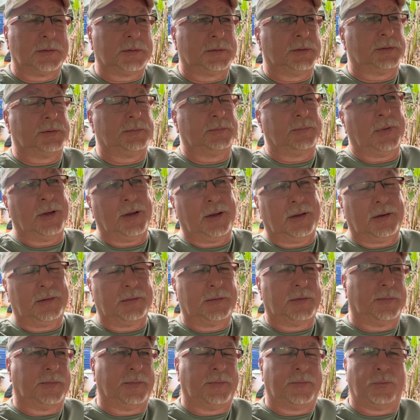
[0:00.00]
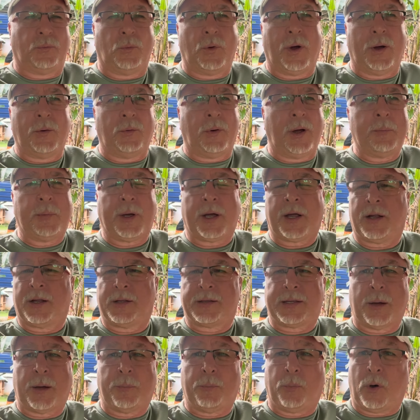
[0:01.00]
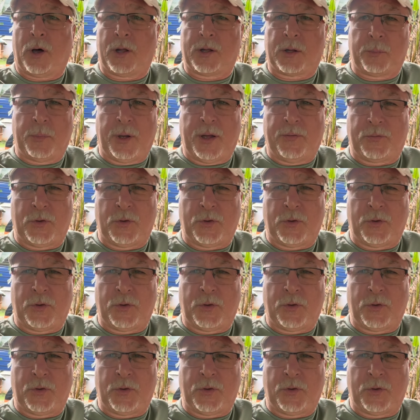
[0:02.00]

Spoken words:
Just, man, why am I going to let that bother me?